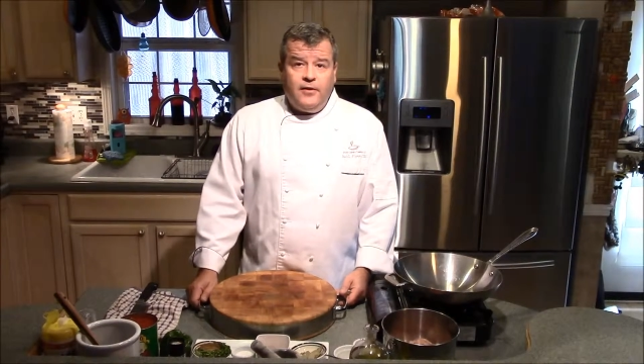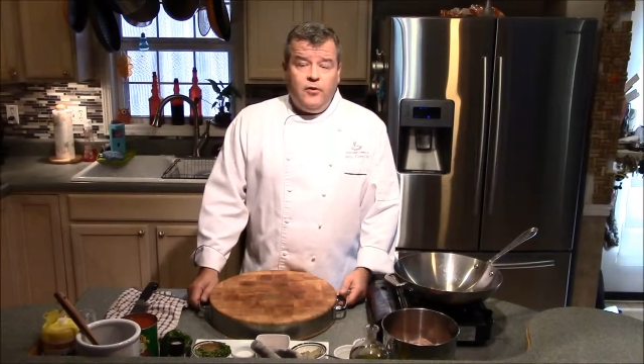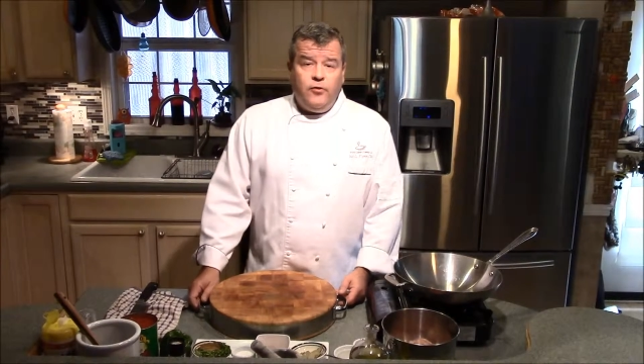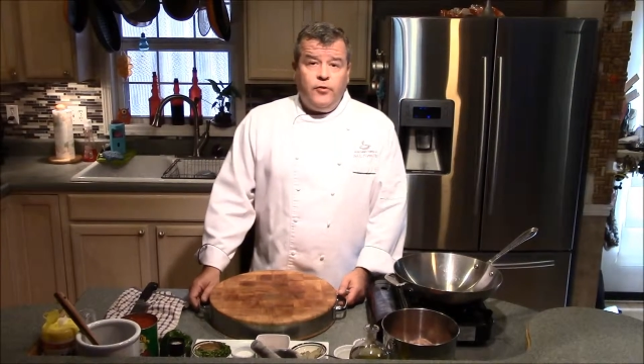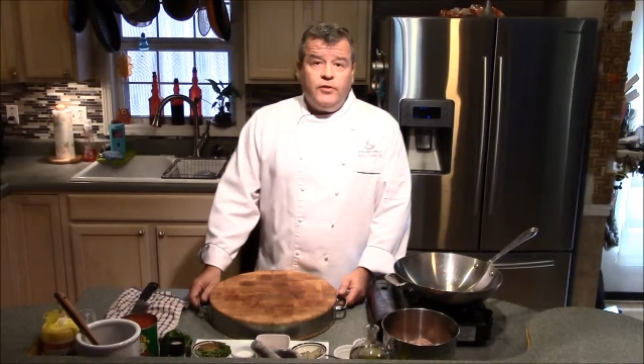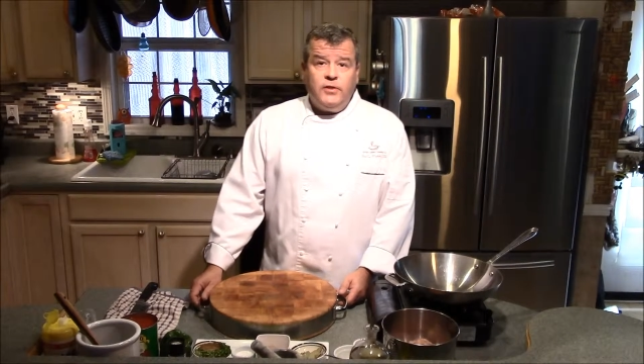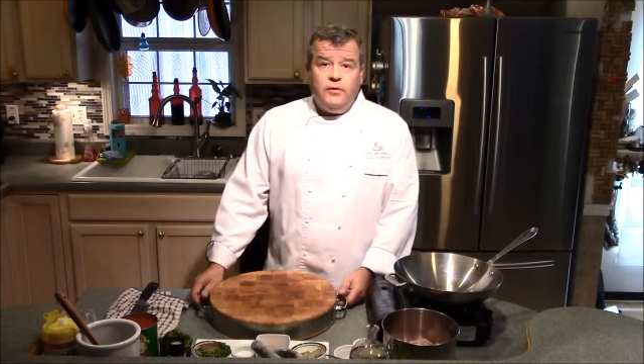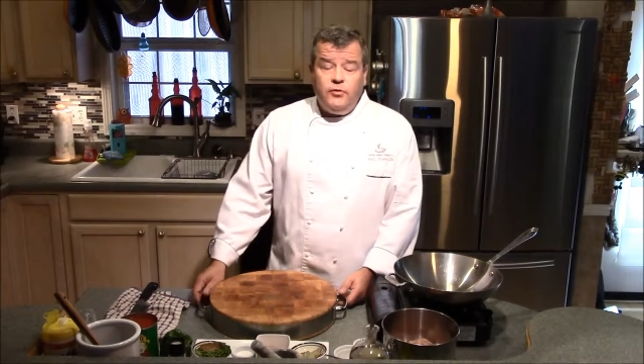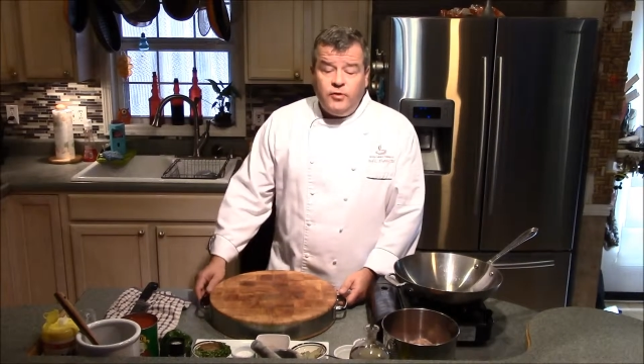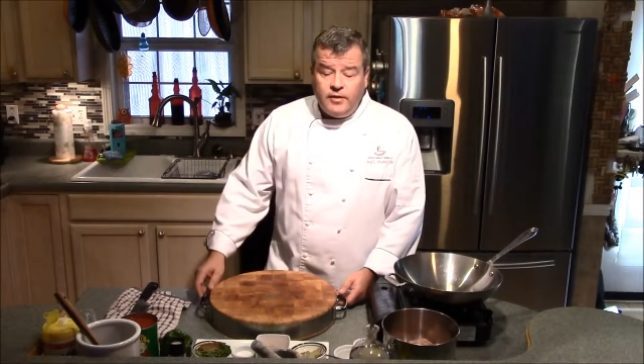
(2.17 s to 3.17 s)
Culinary
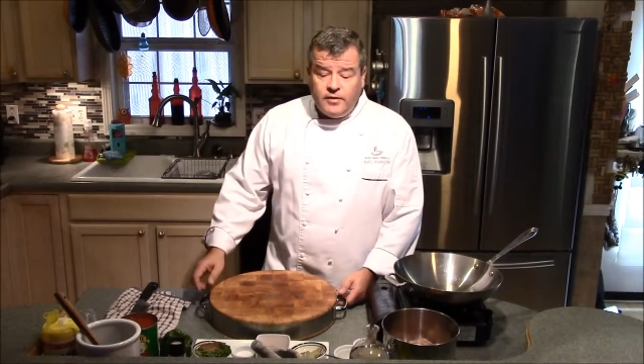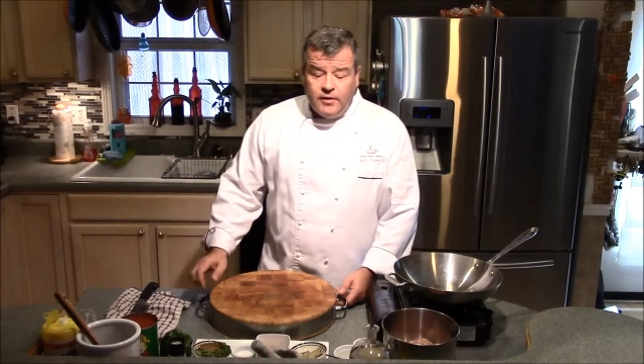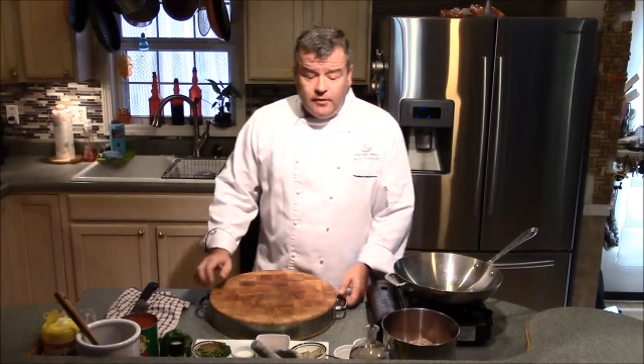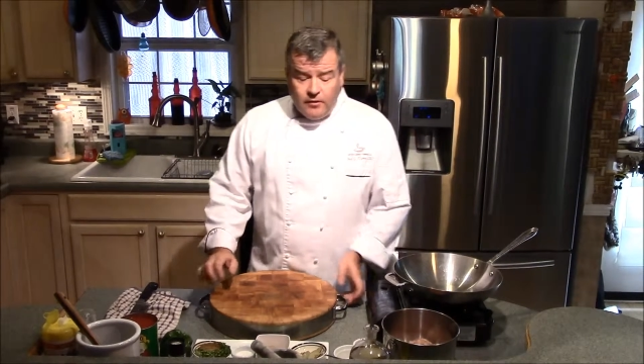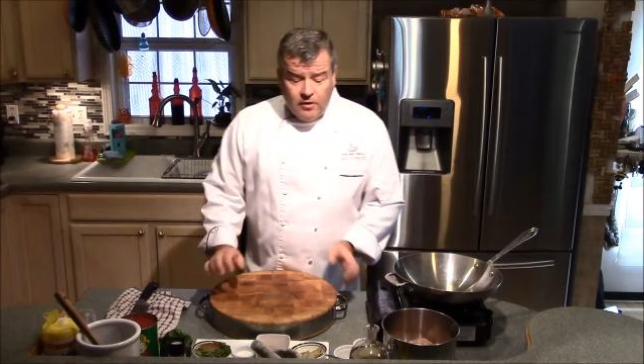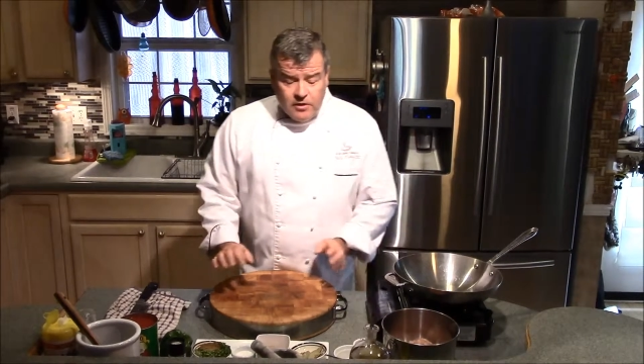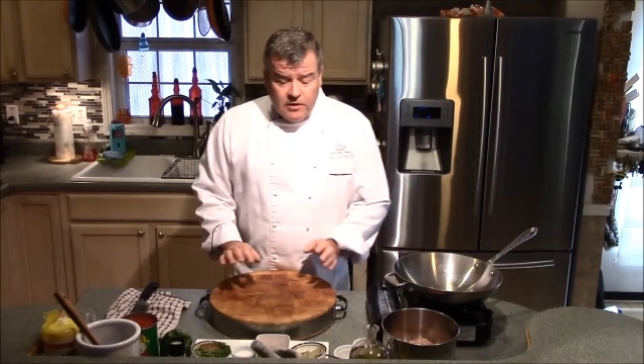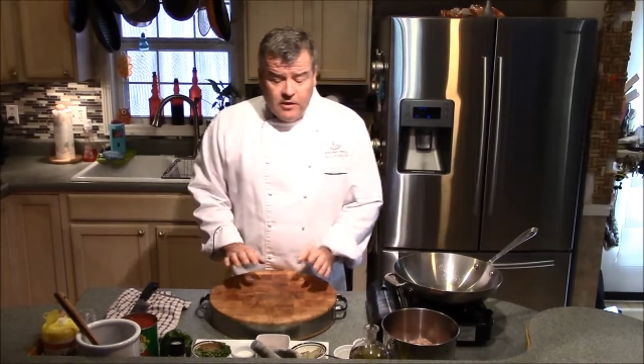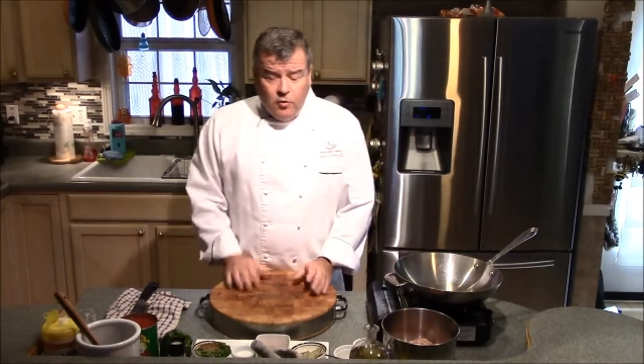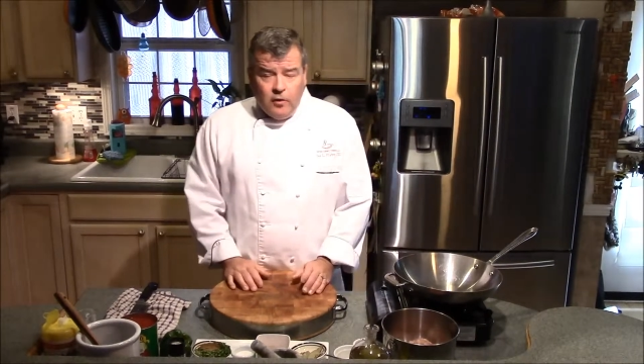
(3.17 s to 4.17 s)
Solutions here.
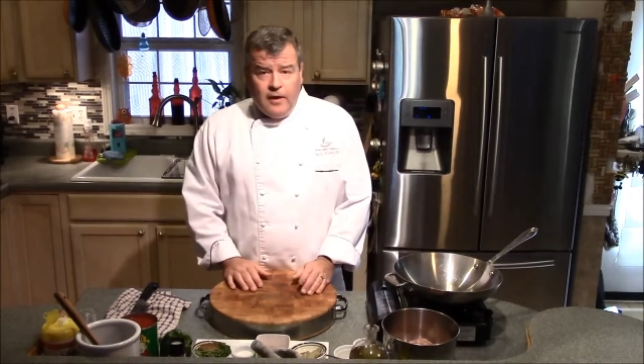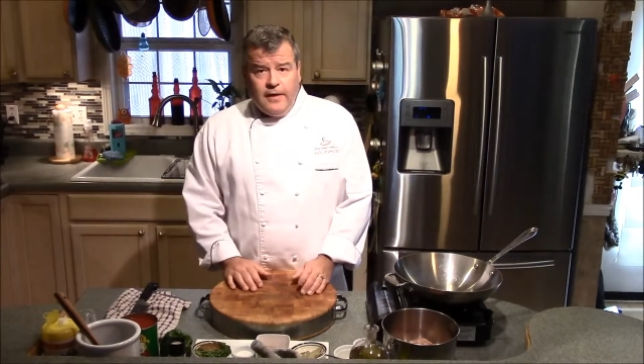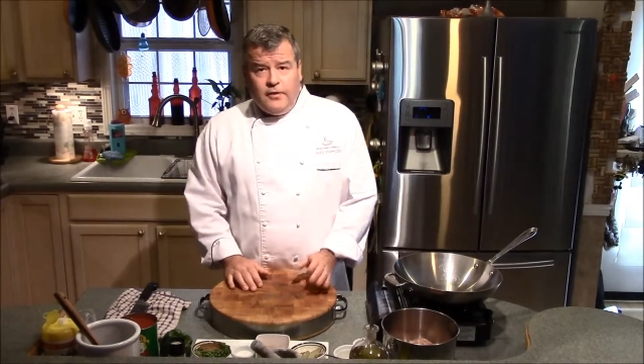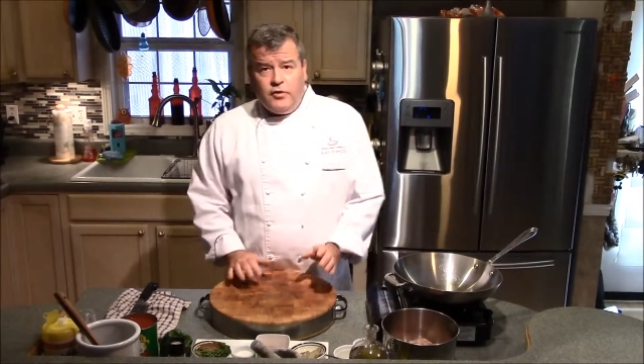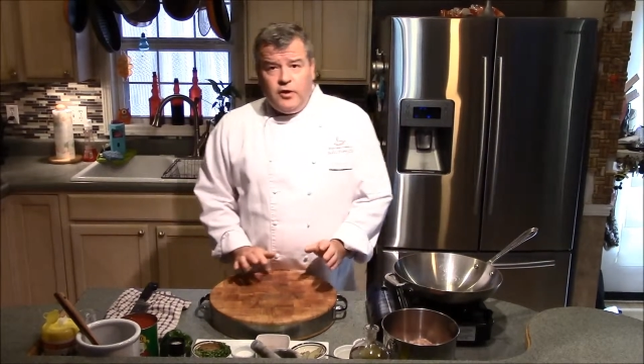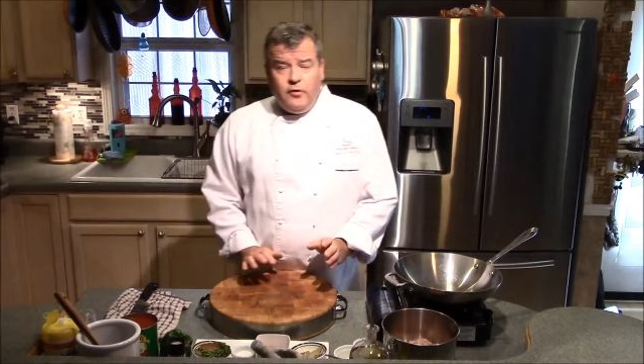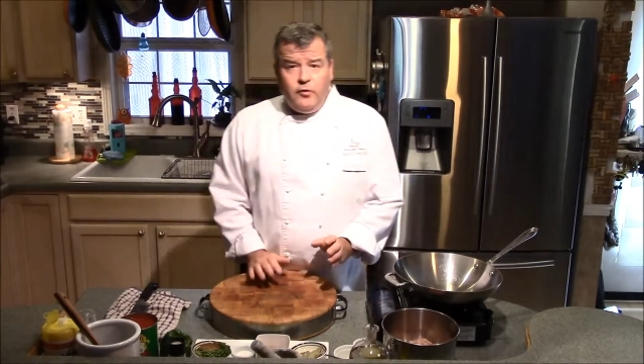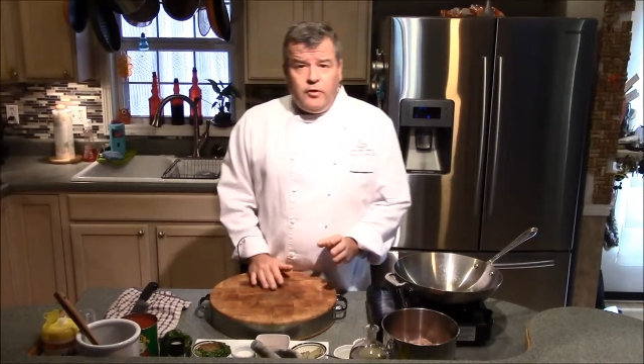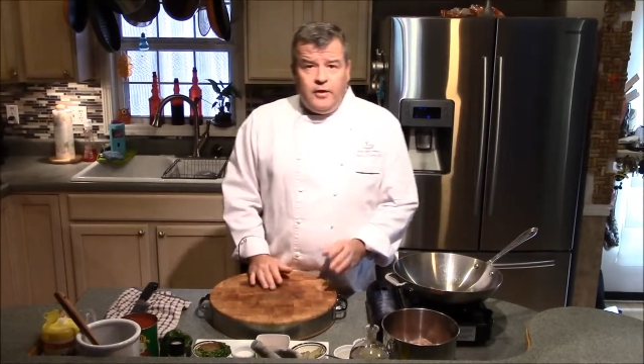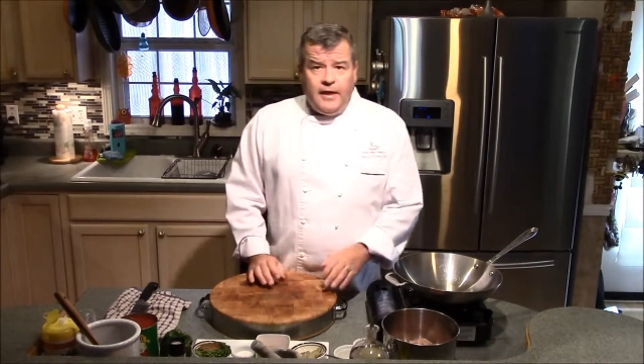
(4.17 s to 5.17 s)
What I'd like to show you
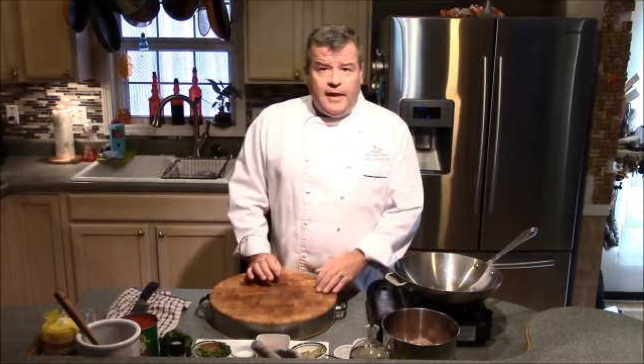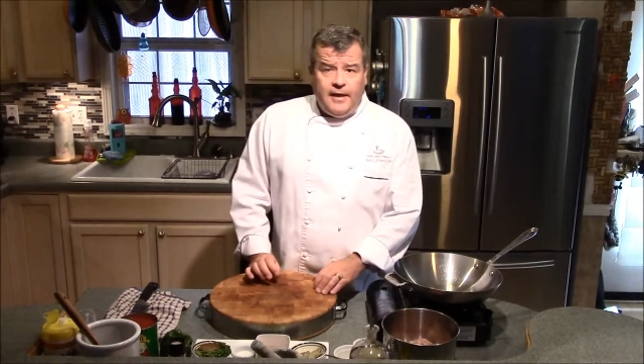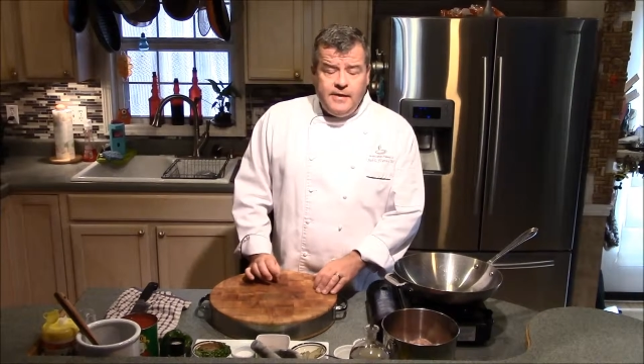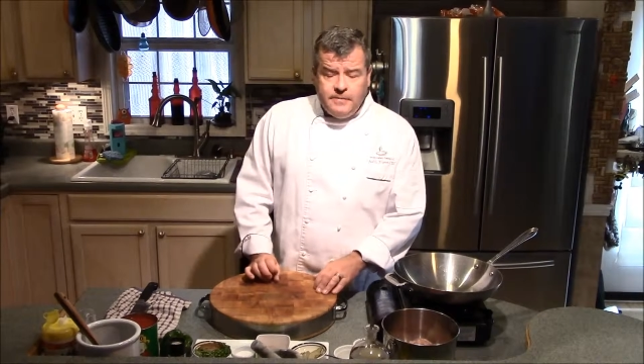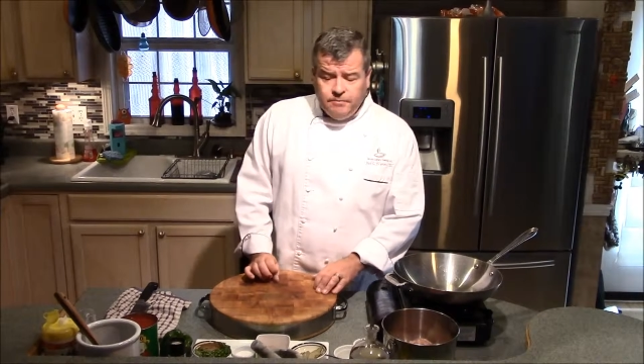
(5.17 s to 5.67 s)
today